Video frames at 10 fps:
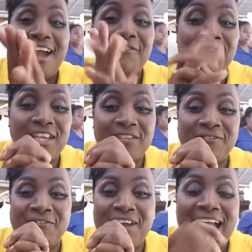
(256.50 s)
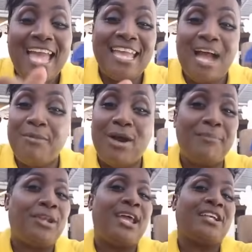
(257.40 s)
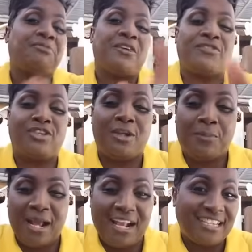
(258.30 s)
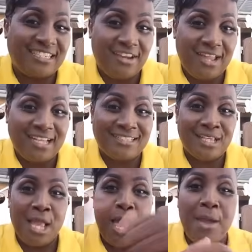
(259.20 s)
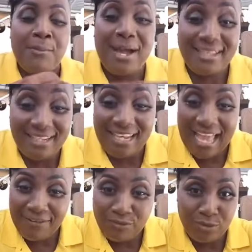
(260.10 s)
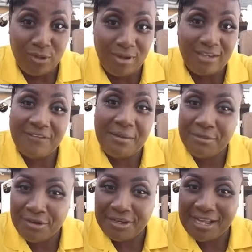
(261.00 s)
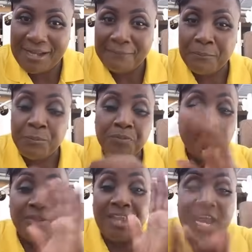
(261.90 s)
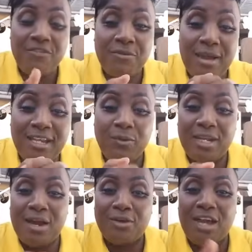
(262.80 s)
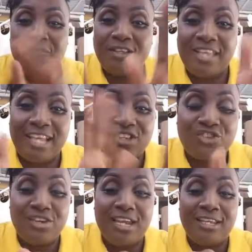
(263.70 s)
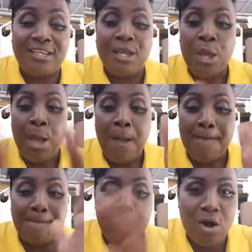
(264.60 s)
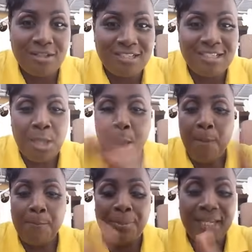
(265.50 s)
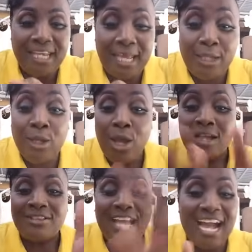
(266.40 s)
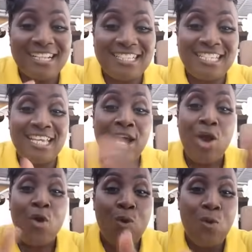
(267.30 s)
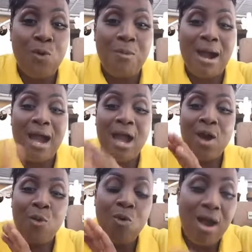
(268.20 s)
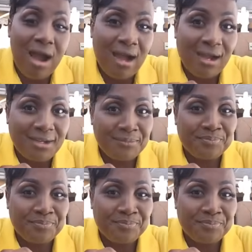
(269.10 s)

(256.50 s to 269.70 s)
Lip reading: Our fish fry. I'm not expecting to see no Plankatarians pan the life to the world of America. Everybody, whether you have to take train, bus, plane, taxi, Uber, walk.